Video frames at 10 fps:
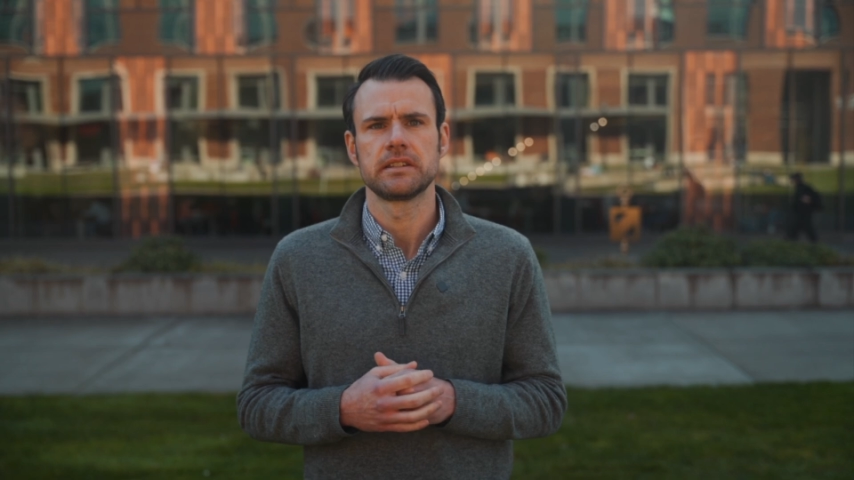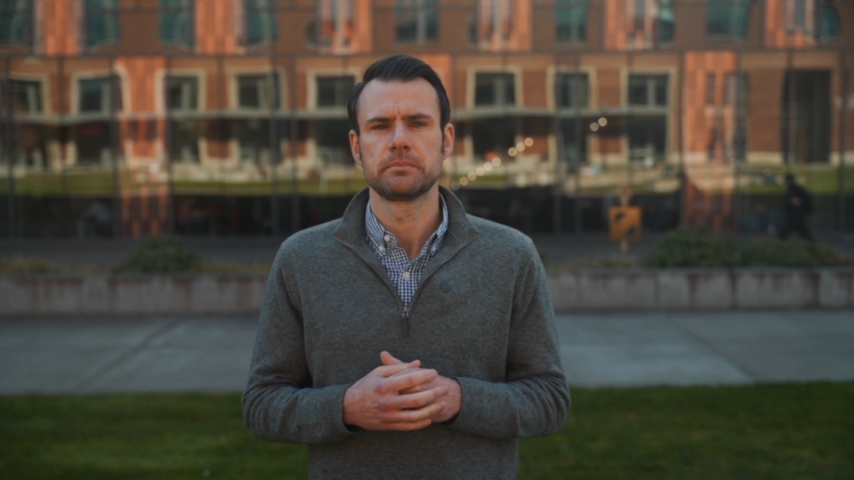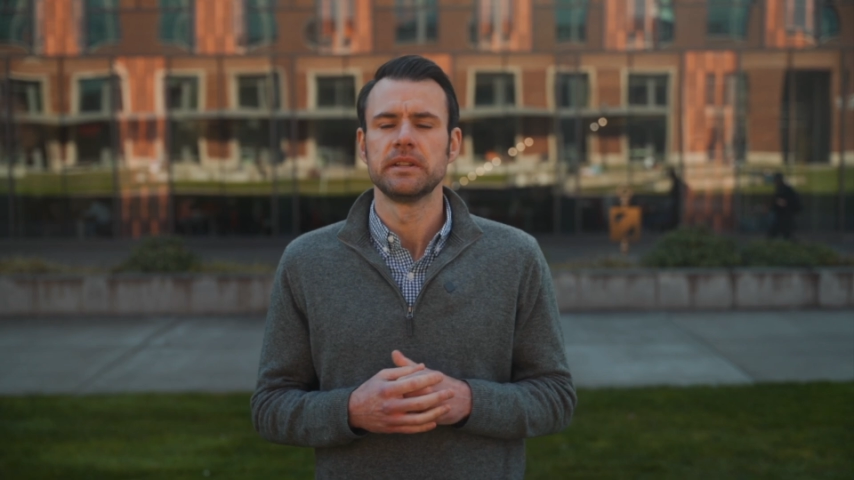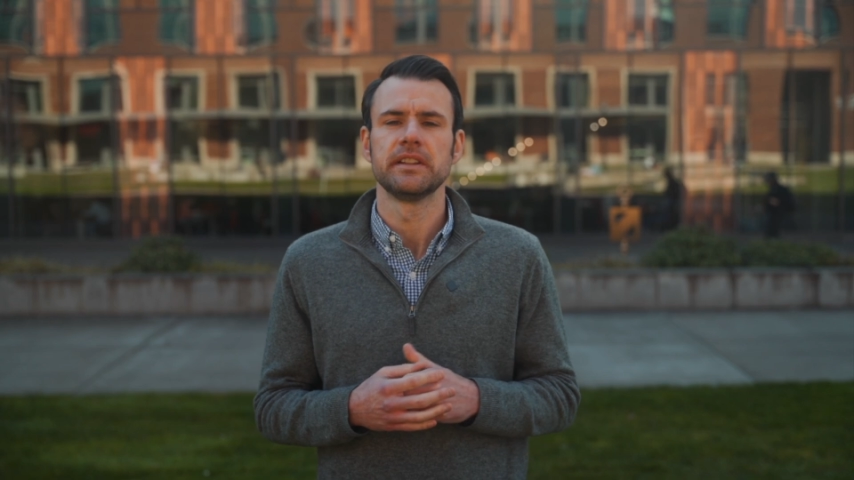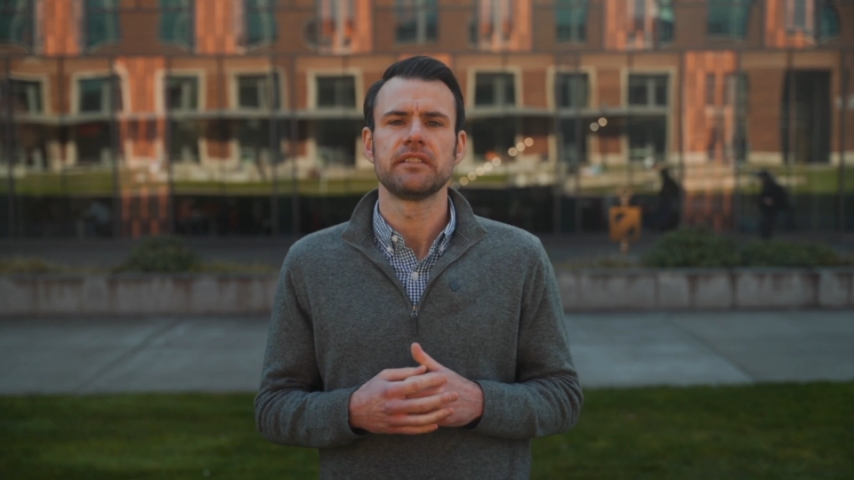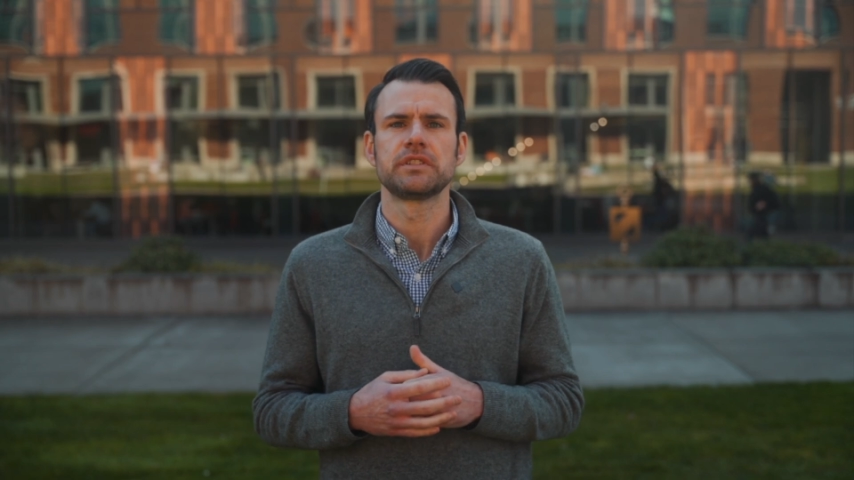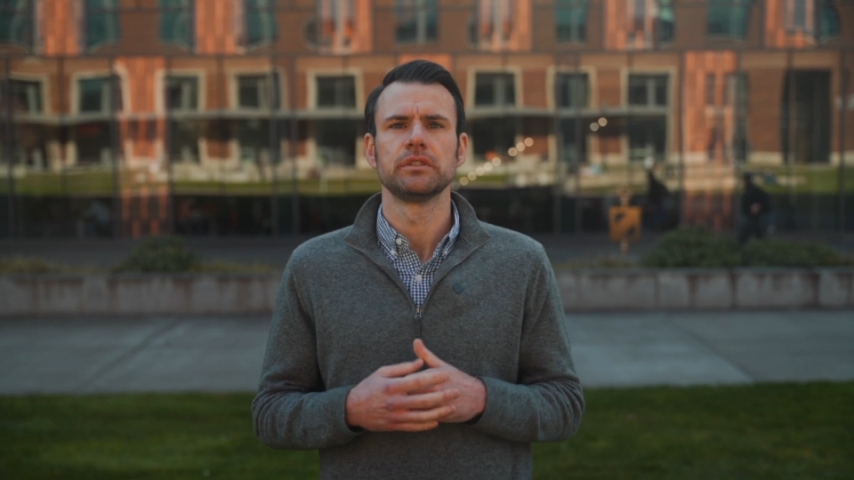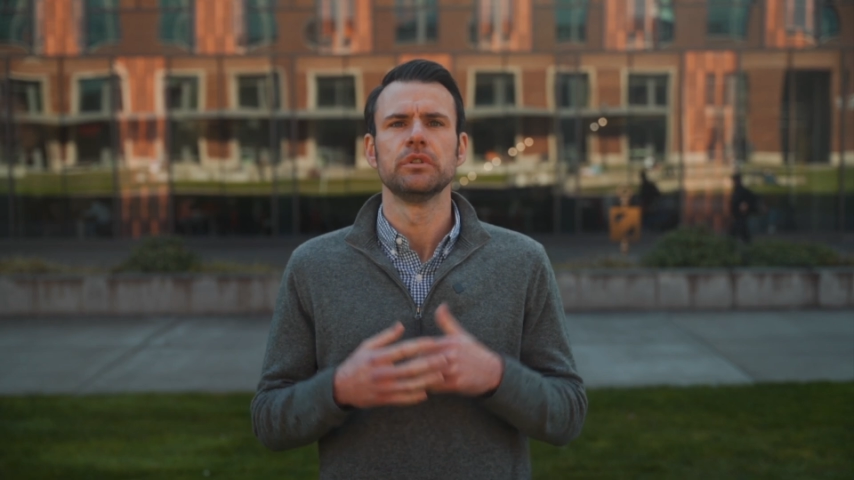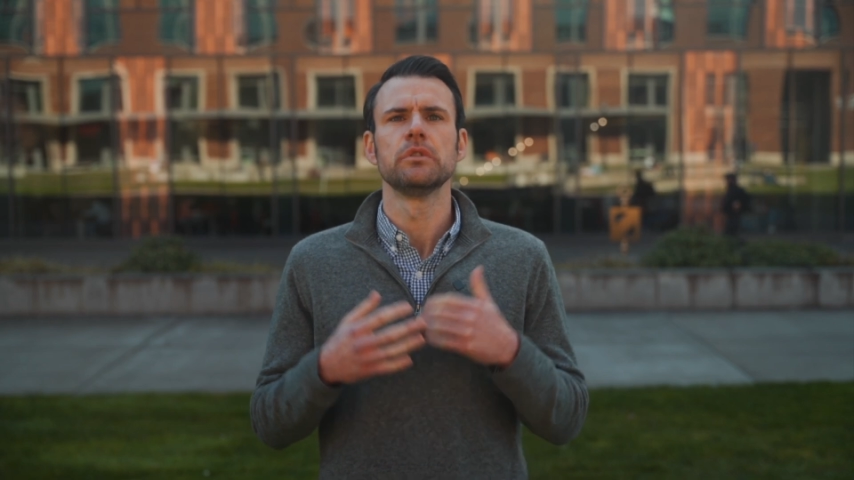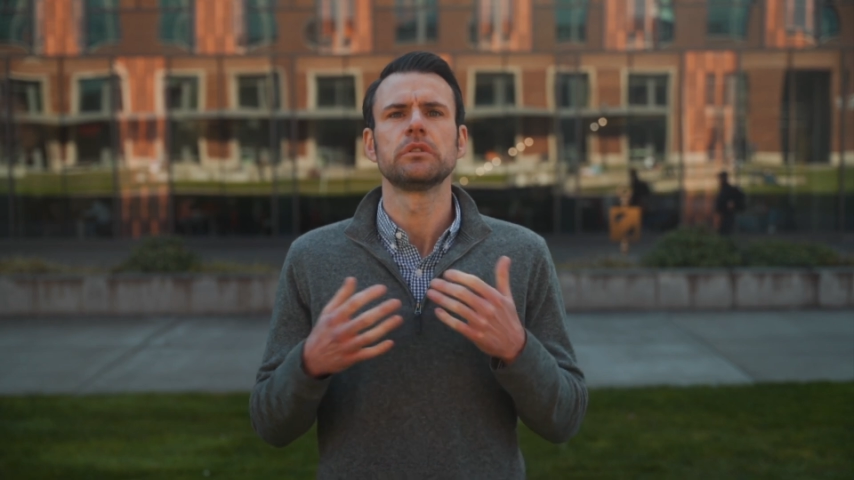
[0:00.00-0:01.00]
has been left to
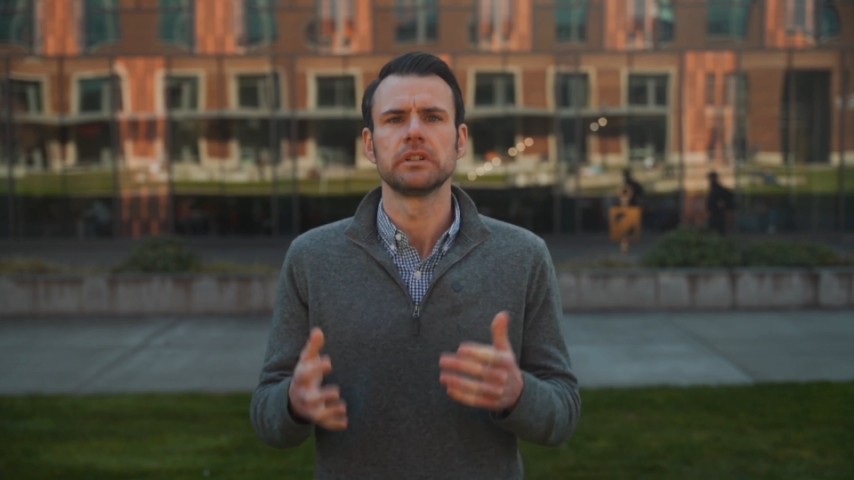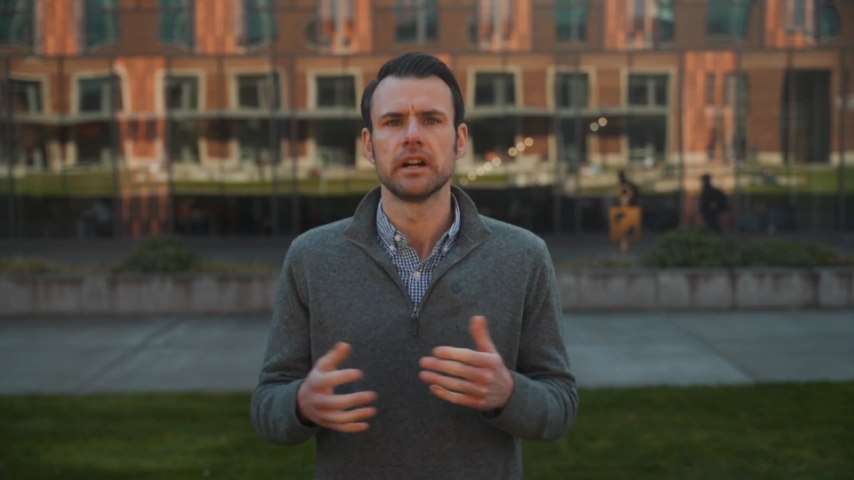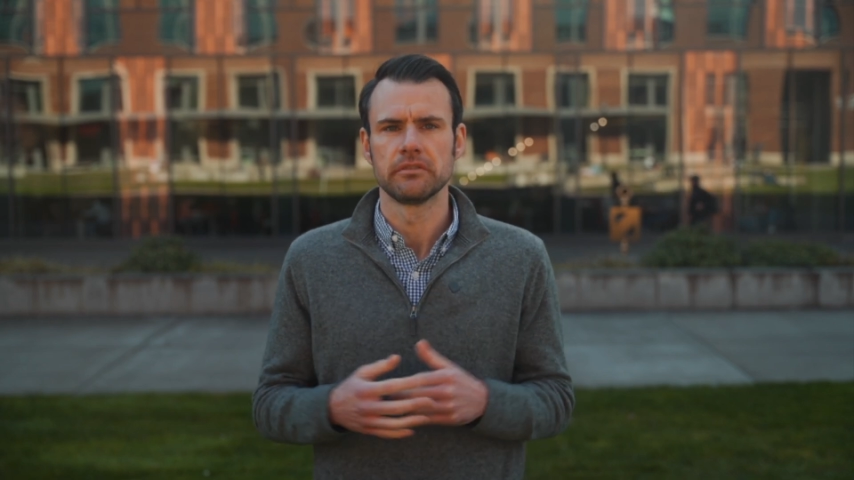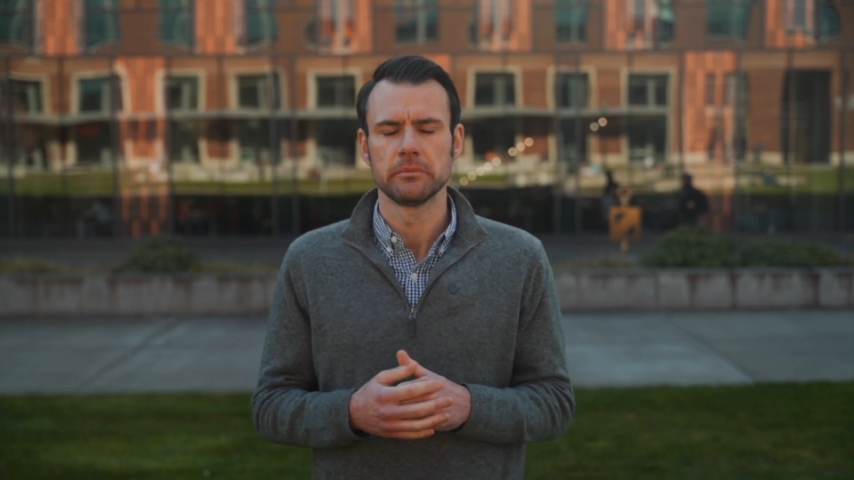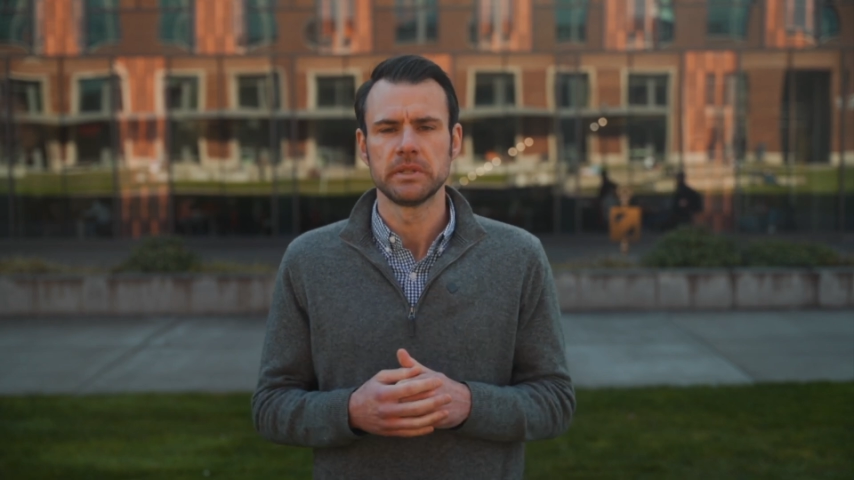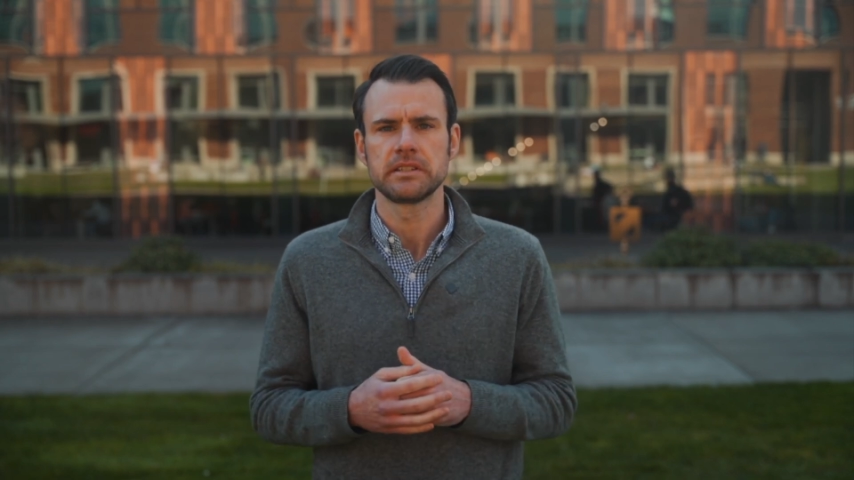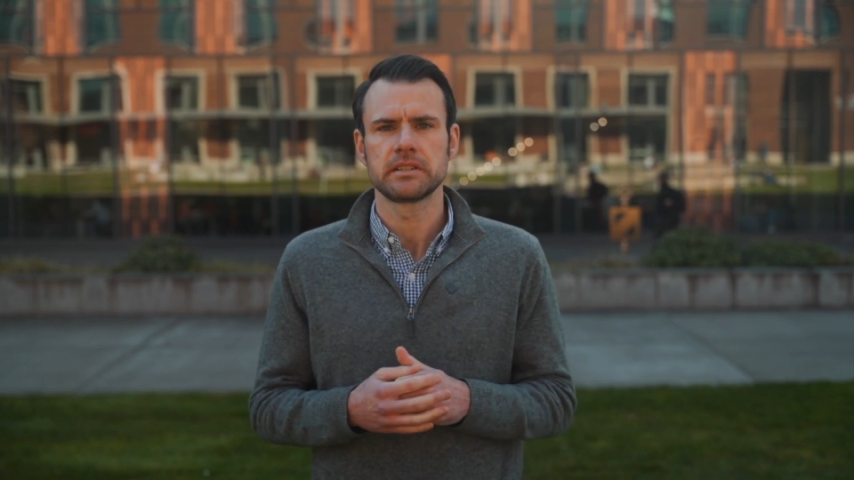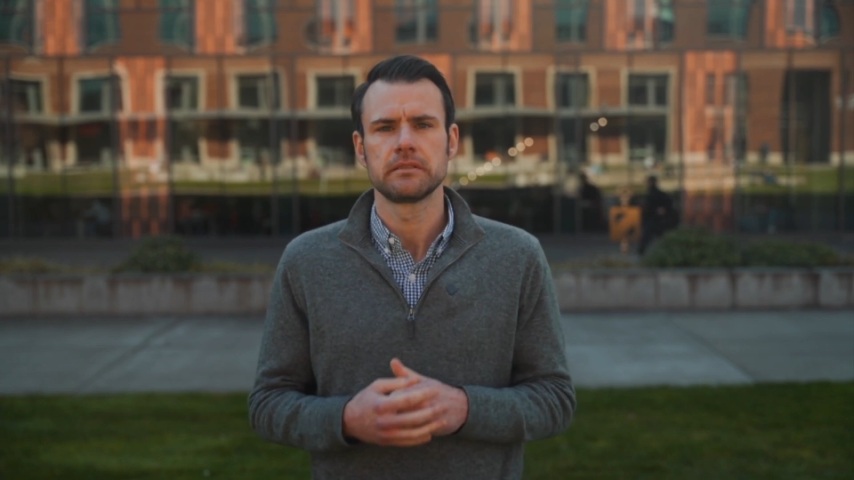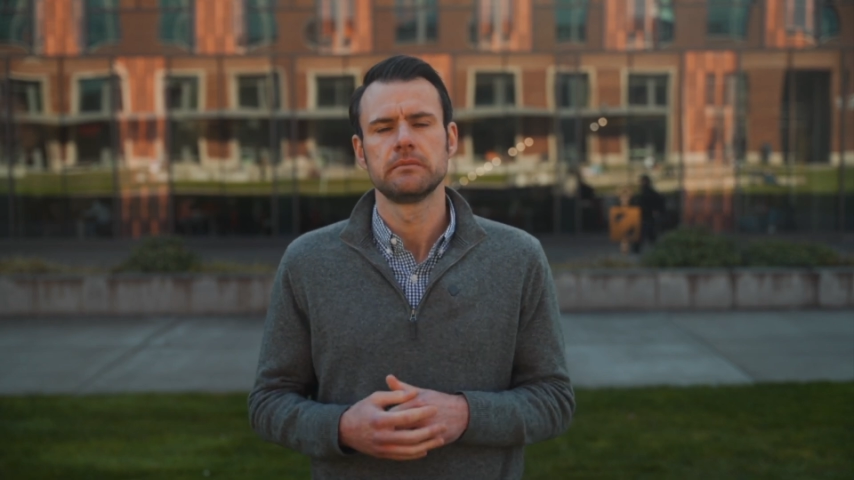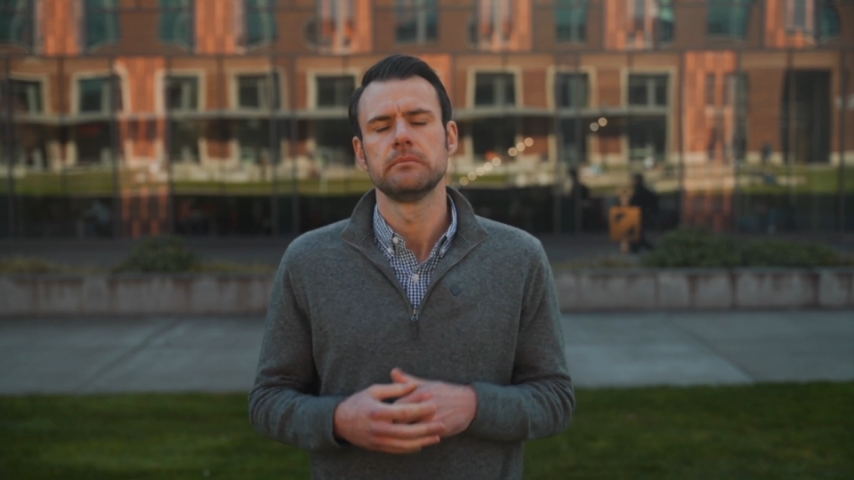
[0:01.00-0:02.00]
local governments,